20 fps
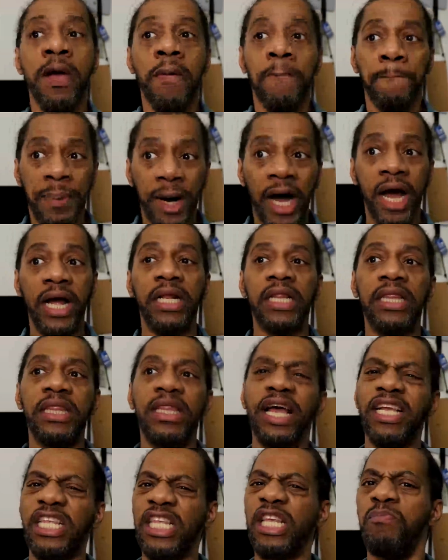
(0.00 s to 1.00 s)
but
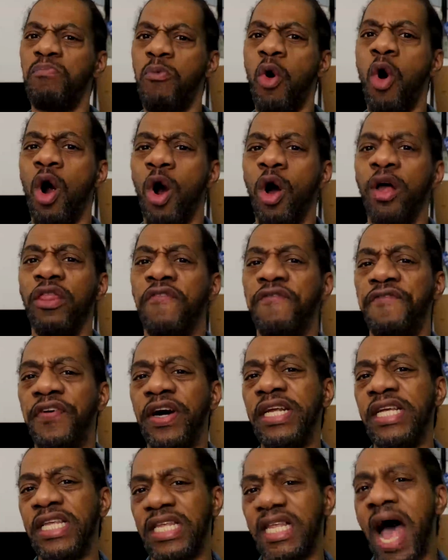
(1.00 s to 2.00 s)
that's more on the
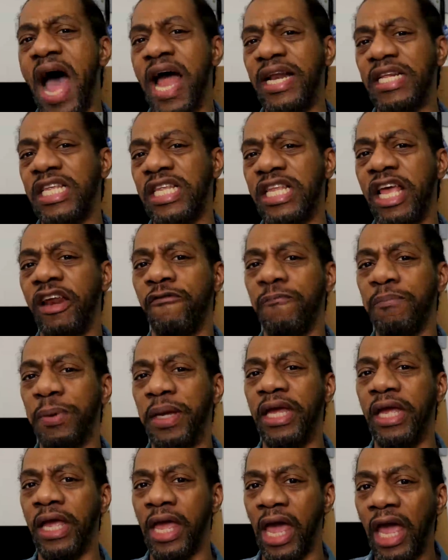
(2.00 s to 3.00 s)
funny side instead of
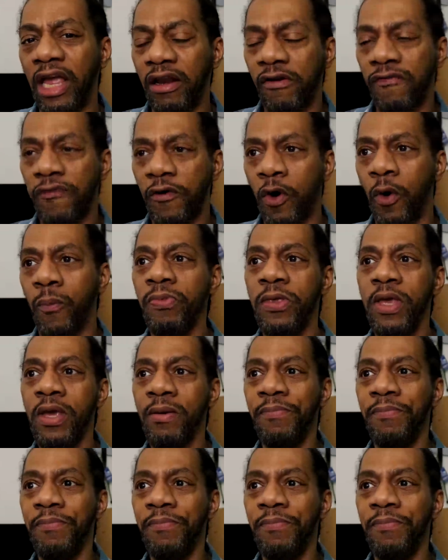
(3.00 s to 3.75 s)
being hateful.